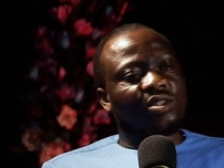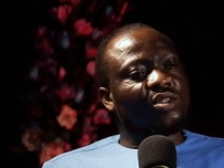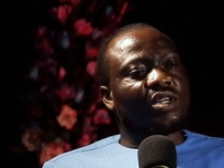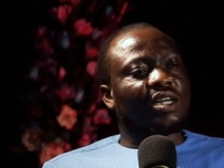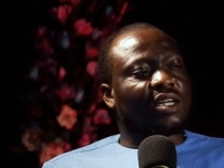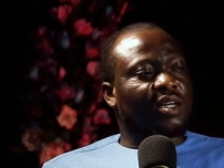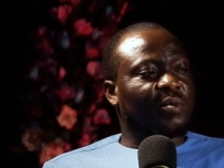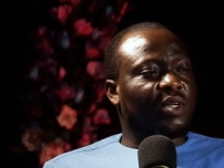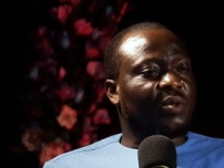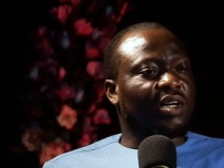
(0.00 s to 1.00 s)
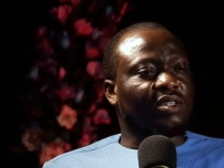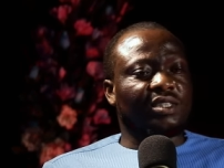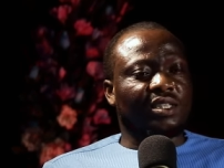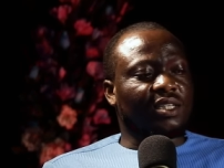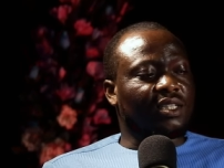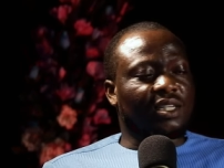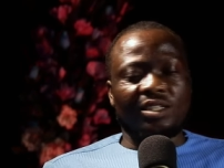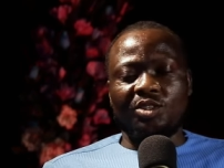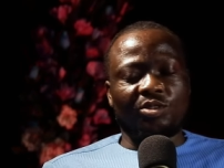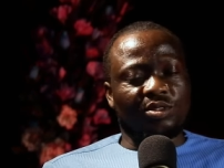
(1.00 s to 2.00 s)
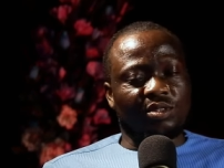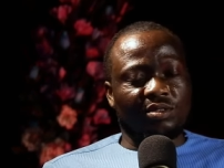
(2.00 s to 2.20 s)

know you can't come here without singing the new song.